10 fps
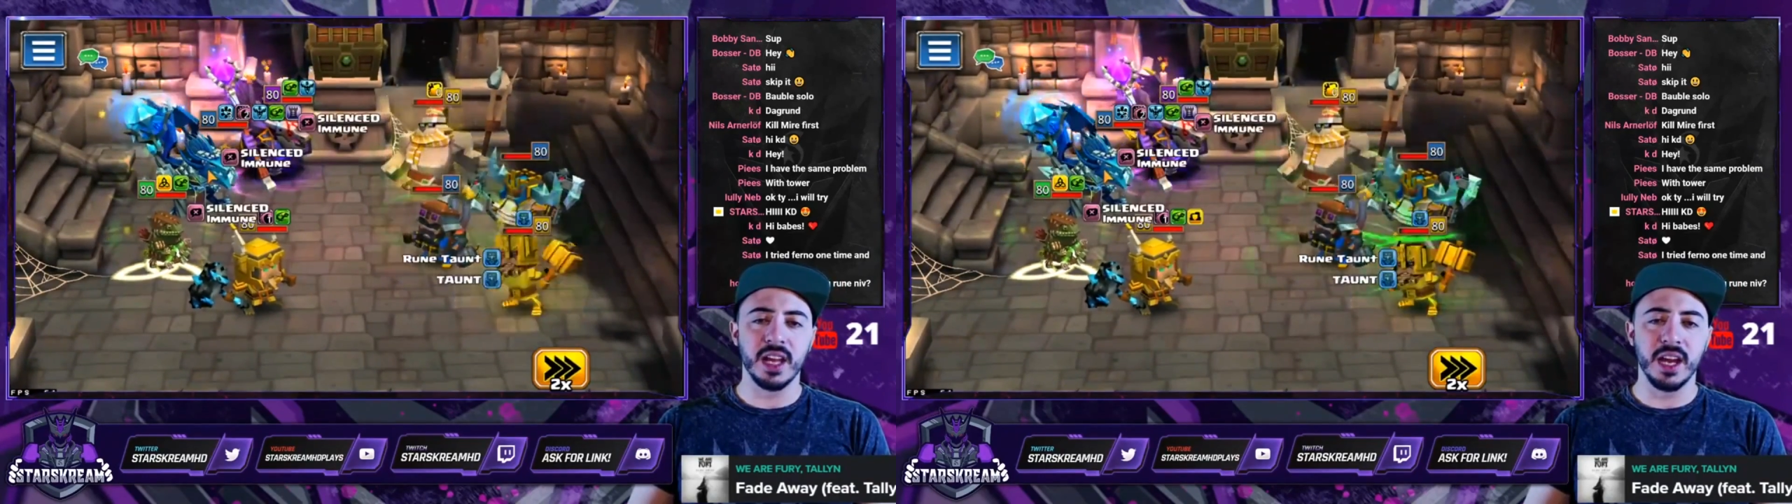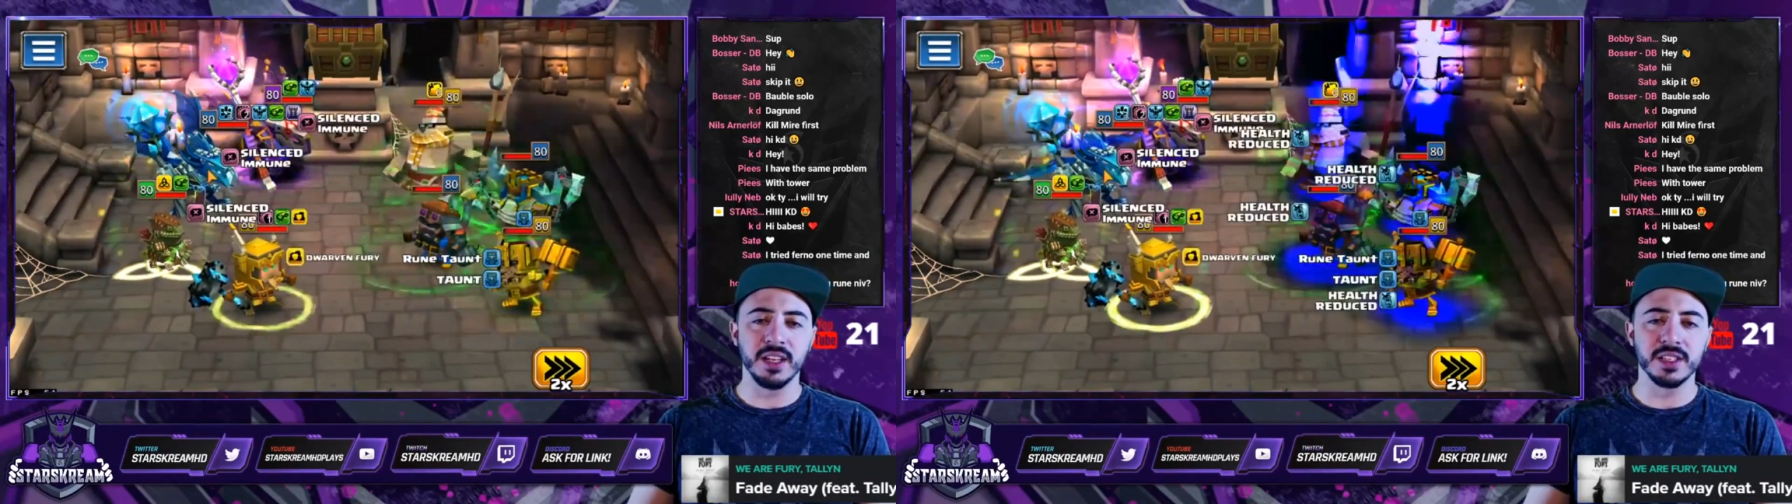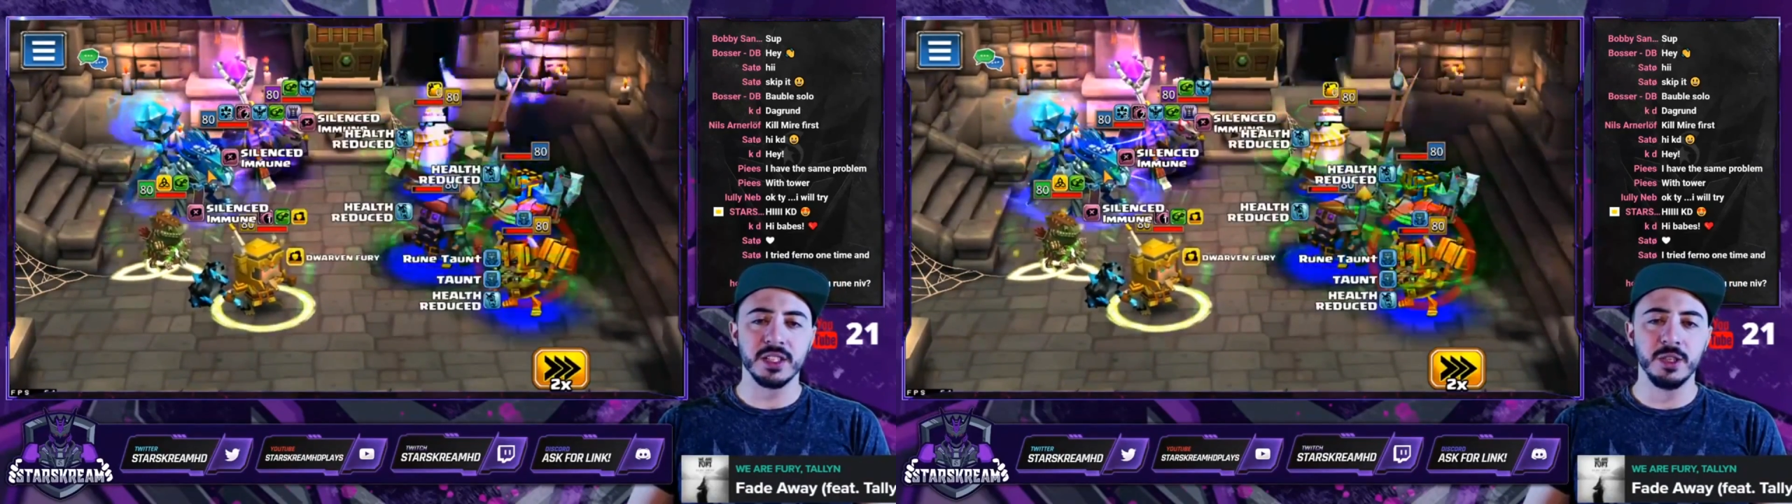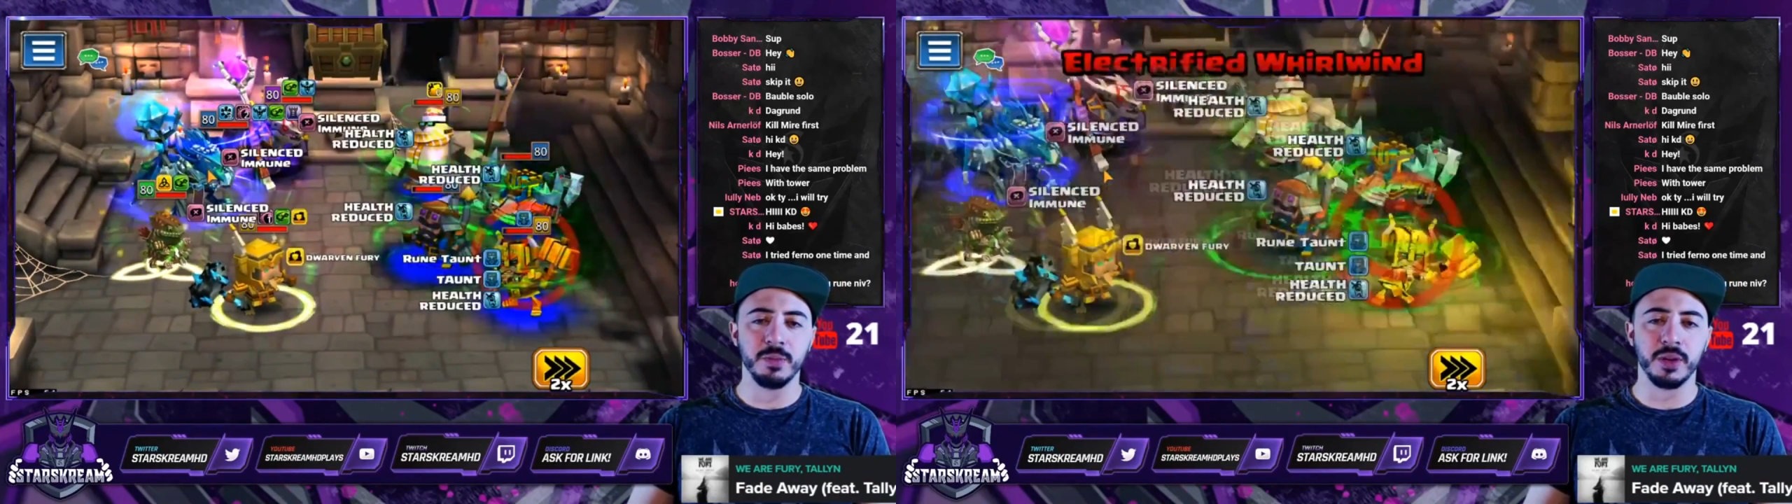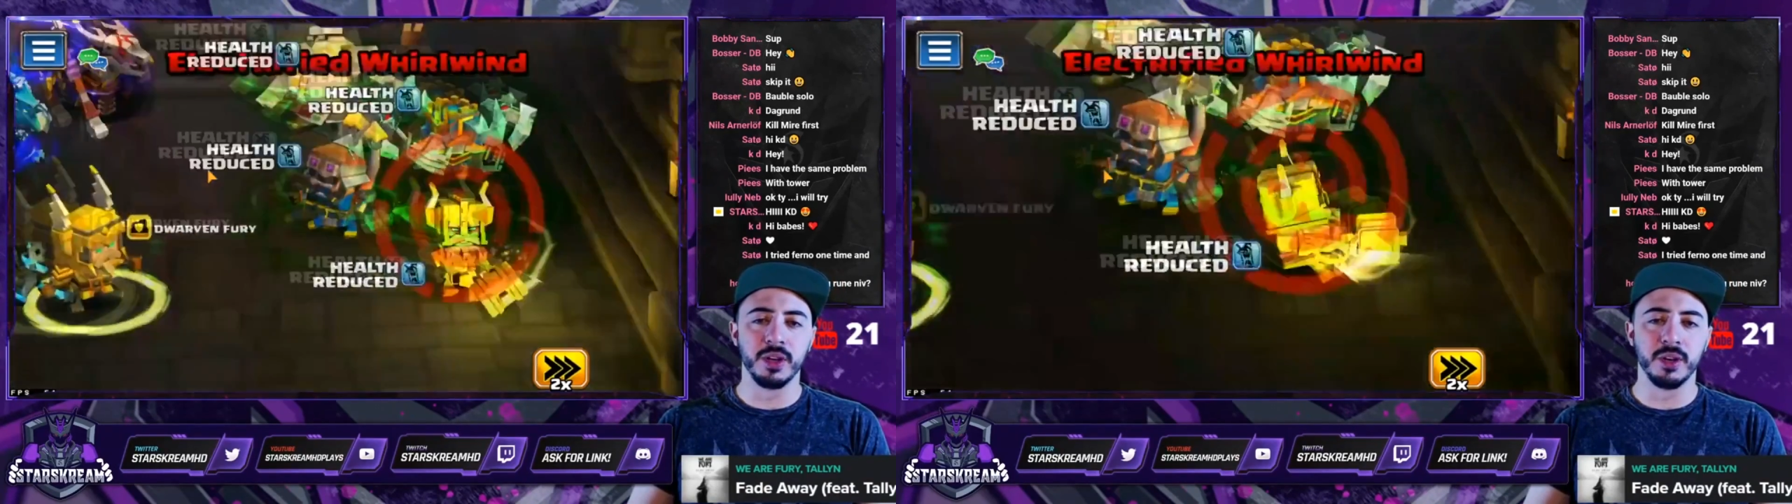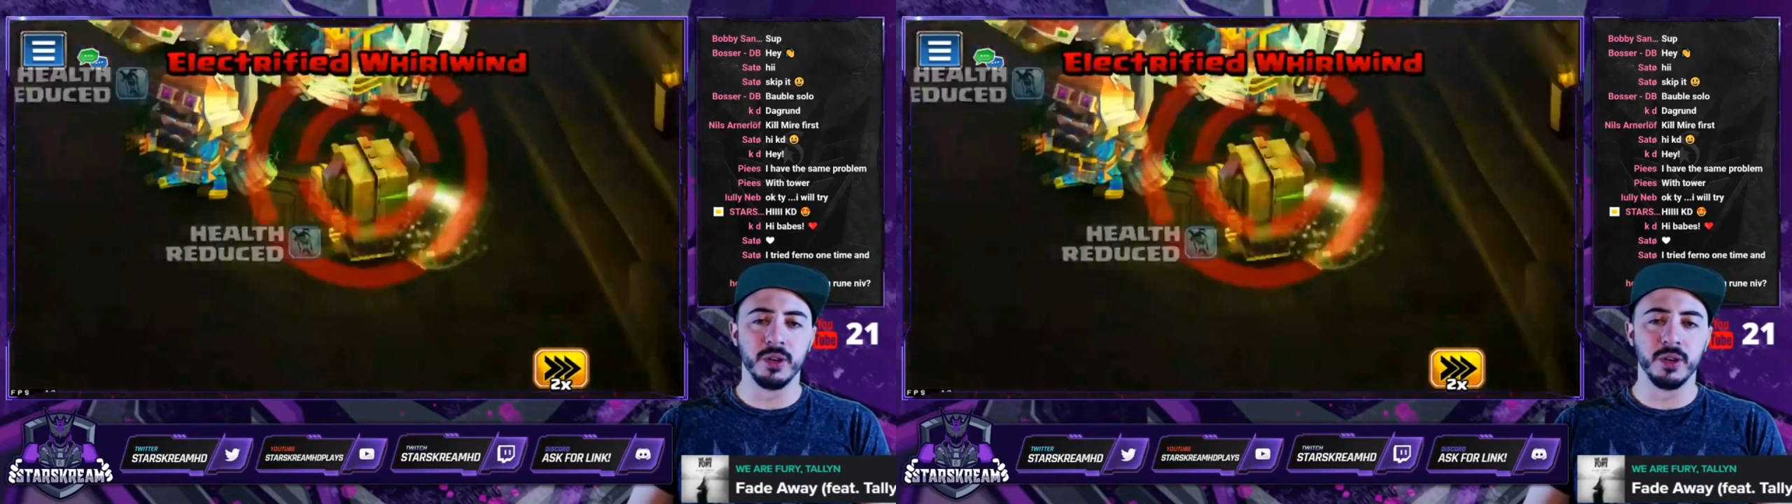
like, super